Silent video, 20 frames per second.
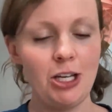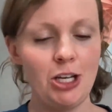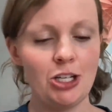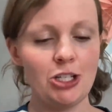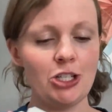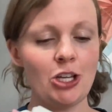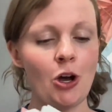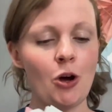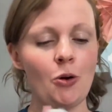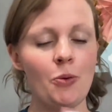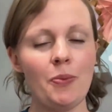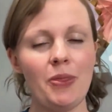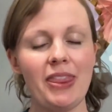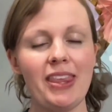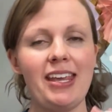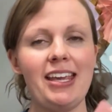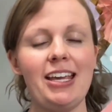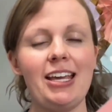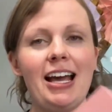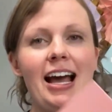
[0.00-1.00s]
So
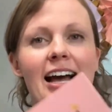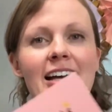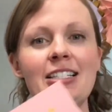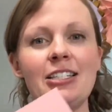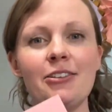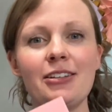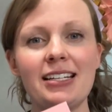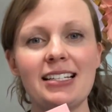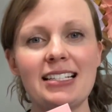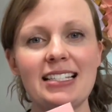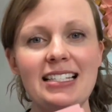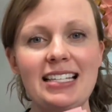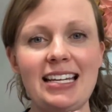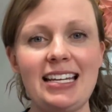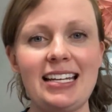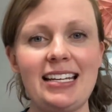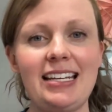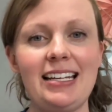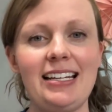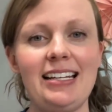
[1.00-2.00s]
as you can
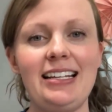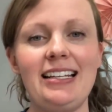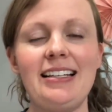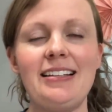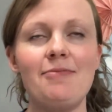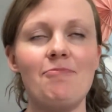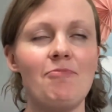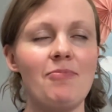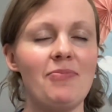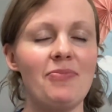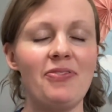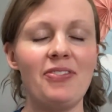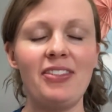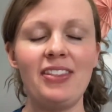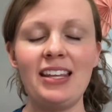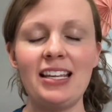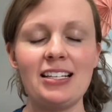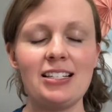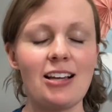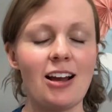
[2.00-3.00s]
see,
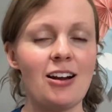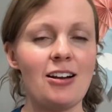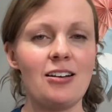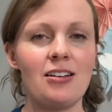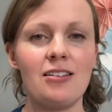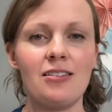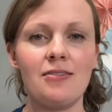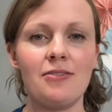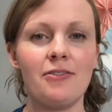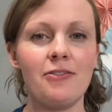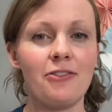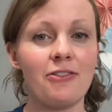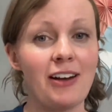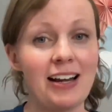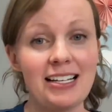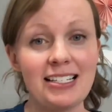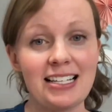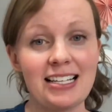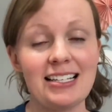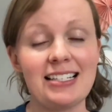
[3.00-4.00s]
these are
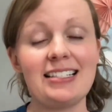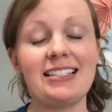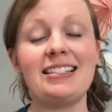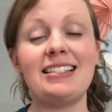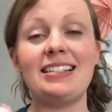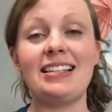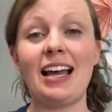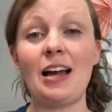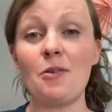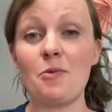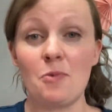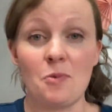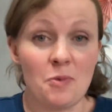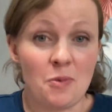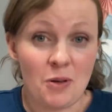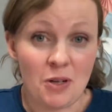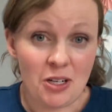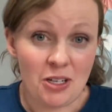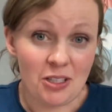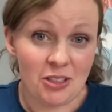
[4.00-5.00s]
phrases that
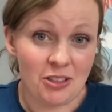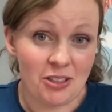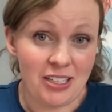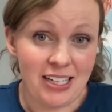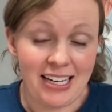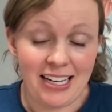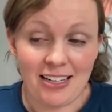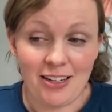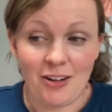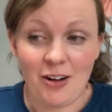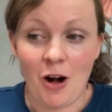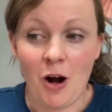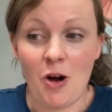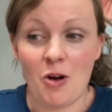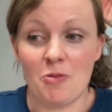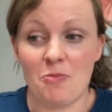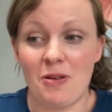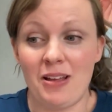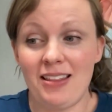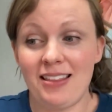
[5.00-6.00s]
we're learning in our home.